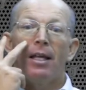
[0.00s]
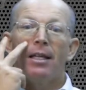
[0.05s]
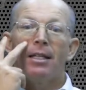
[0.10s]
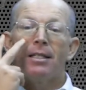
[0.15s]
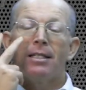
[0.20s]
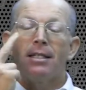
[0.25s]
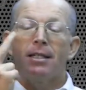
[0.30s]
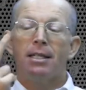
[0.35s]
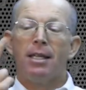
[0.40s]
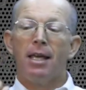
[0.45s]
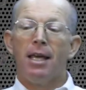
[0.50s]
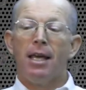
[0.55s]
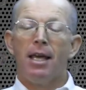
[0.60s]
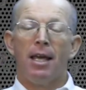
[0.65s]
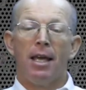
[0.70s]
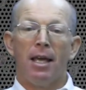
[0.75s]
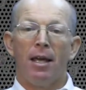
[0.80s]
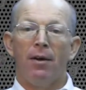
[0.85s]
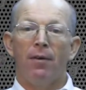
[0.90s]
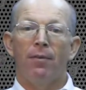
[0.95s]

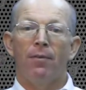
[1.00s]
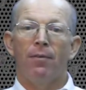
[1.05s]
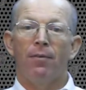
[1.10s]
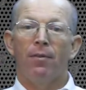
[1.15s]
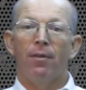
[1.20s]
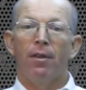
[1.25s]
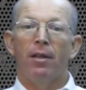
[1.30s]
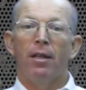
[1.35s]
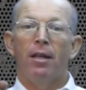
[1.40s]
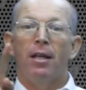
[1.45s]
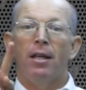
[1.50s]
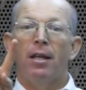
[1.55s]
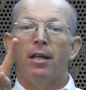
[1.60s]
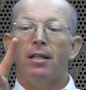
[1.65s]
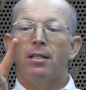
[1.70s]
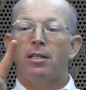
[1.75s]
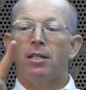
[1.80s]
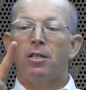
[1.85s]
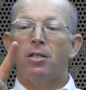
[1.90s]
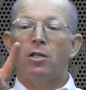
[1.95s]

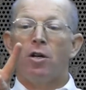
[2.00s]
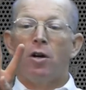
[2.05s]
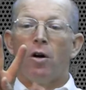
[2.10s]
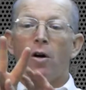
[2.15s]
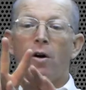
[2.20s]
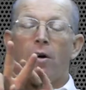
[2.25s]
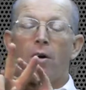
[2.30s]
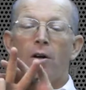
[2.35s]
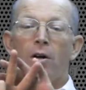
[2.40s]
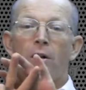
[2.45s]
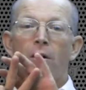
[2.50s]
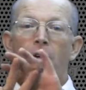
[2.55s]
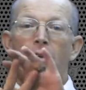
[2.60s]
This is your